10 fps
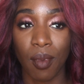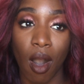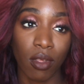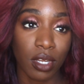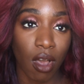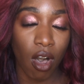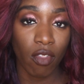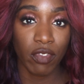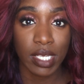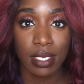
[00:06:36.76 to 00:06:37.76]
all in
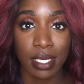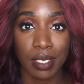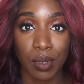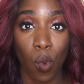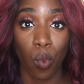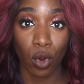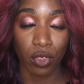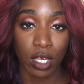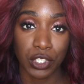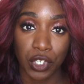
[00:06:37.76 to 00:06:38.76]
all, this is
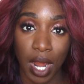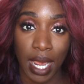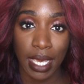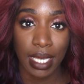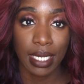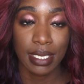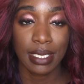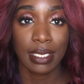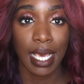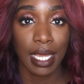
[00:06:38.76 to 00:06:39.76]
worth a try. It
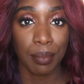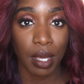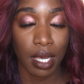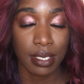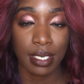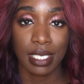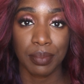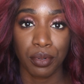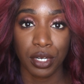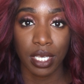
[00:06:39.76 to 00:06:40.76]
is $10.
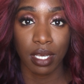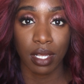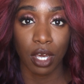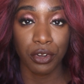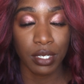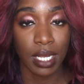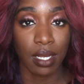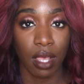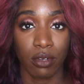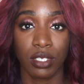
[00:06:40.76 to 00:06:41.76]
It's under
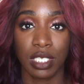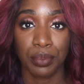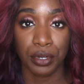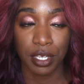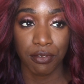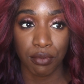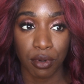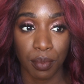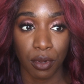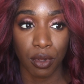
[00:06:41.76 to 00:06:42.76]
$10. It's pretty
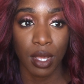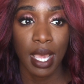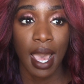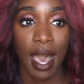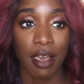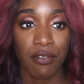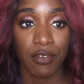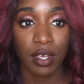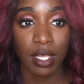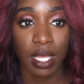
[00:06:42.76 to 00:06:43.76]
affordable. I
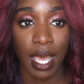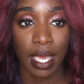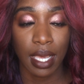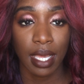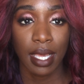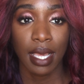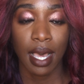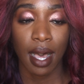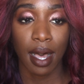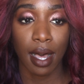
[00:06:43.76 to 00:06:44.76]
feel like
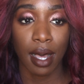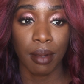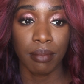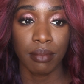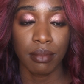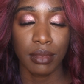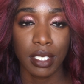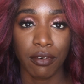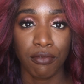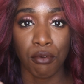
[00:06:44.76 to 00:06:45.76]

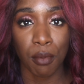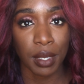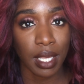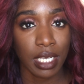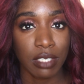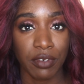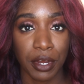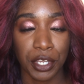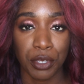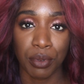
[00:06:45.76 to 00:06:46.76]
the formula is
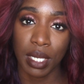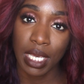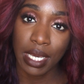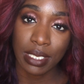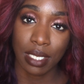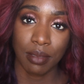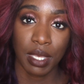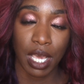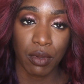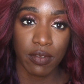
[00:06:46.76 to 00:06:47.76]
very unique. It's not something
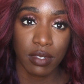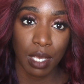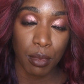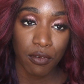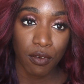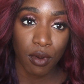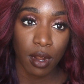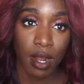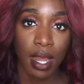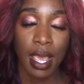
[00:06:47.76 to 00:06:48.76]
that we've seen
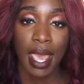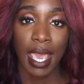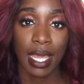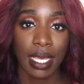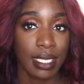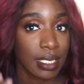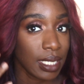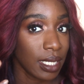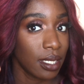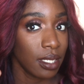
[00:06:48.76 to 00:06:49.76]
before, and it
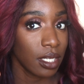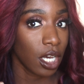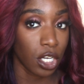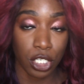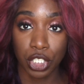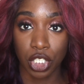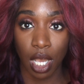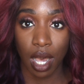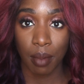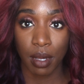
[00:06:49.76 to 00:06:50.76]
did a good
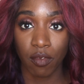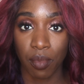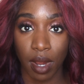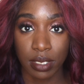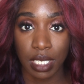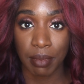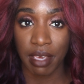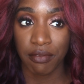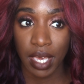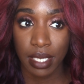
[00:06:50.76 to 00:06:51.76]
job of bronzing my
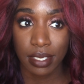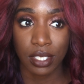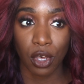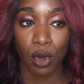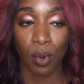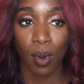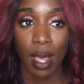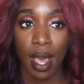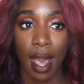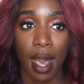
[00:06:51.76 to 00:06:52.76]
face. So
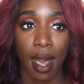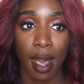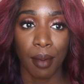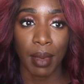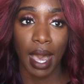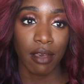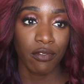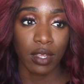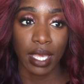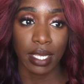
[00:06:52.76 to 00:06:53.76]
I
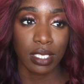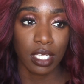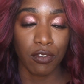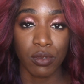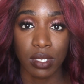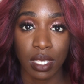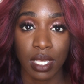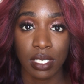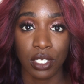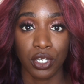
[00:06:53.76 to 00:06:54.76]
feel like if you see
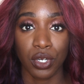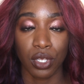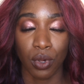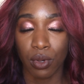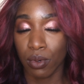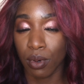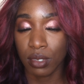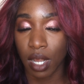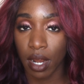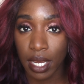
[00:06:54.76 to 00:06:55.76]
this in your local
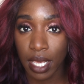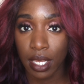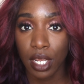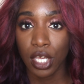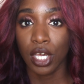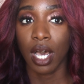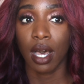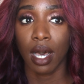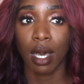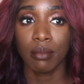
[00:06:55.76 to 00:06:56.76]
Target,
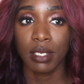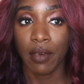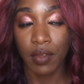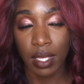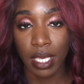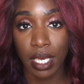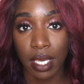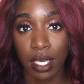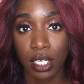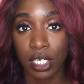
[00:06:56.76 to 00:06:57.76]

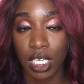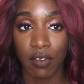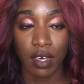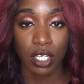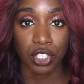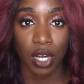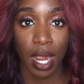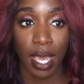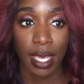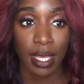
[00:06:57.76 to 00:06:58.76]
definitely give it a
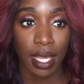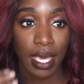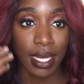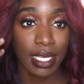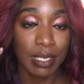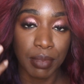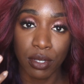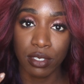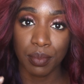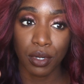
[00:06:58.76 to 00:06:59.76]
try. It is
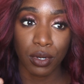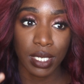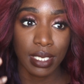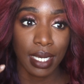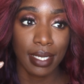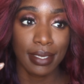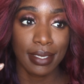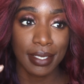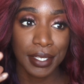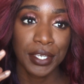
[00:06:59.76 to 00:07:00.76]
buildable. It
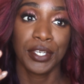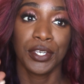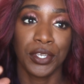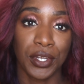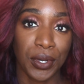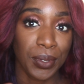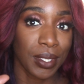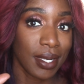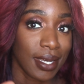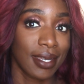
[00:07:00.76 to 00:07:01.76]
does,
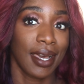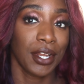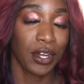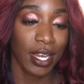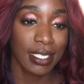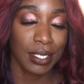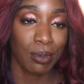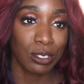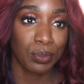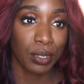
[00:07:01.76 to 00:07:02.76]
look kind of crazy
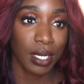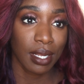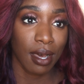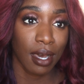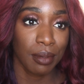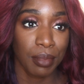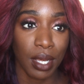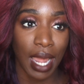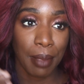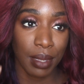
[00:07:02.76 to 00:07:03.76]
what you put it on,
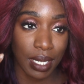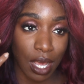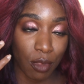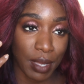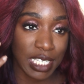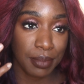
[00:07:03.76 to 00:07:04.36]
but I blended it out with my